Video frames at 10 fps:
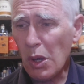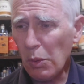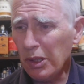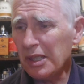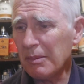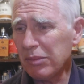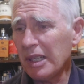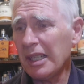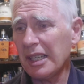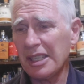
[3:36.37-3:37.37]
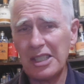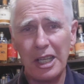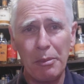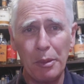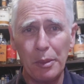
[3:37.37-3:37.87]
What is completely
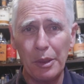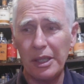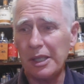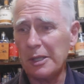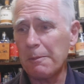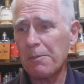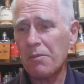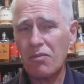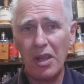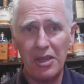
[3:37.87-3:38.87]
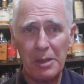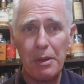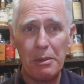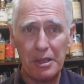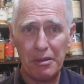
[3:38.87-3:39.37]
inescapable is this
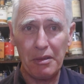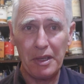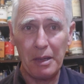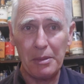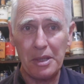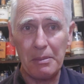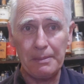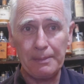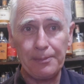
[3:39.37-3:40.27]
baby's 58%.